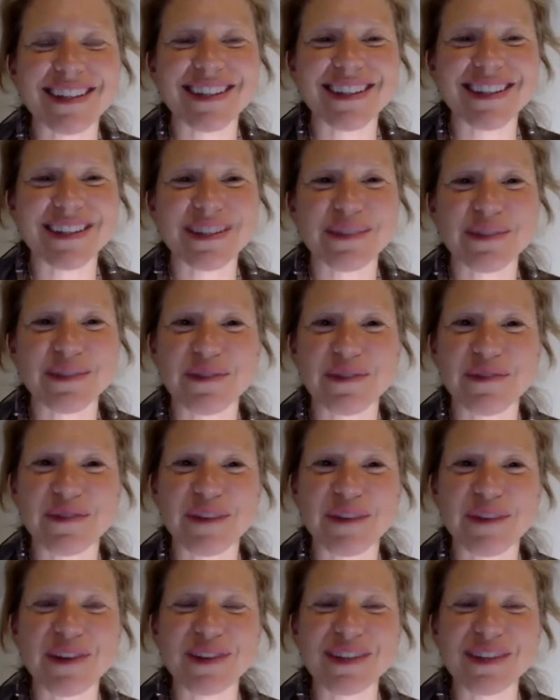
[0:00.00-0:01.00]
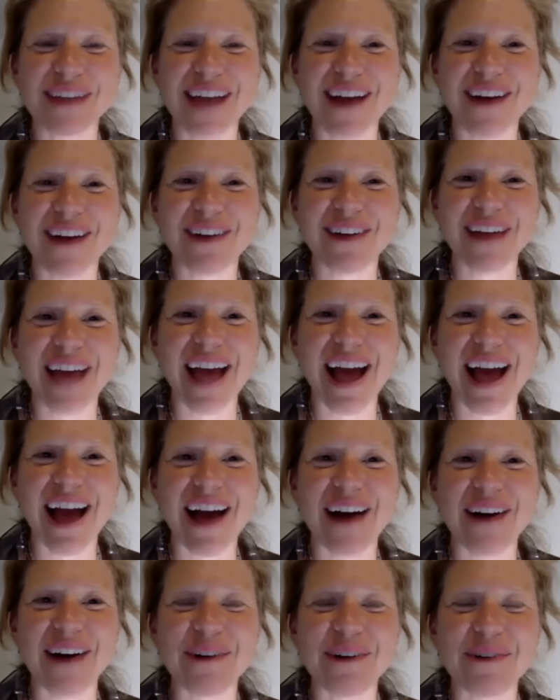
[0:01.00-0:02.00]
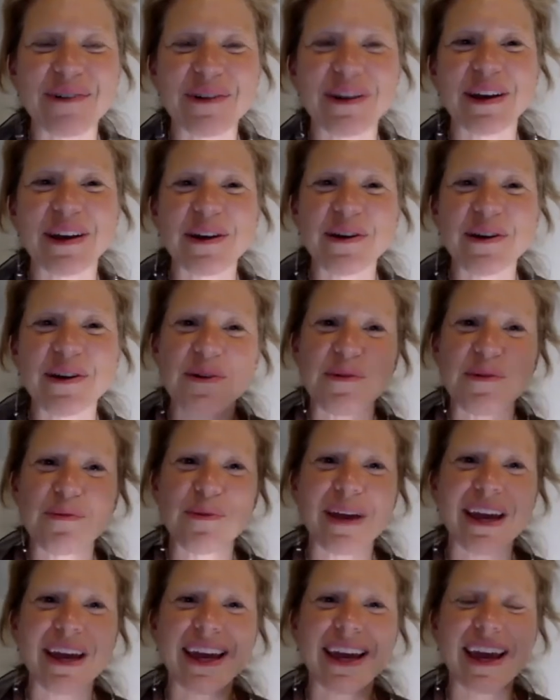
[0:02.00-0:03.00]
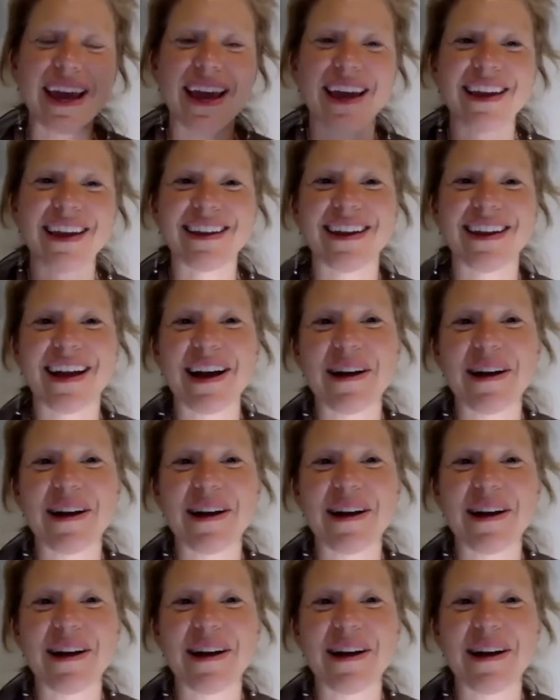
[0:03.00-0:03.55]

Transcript: sort of figures out how we can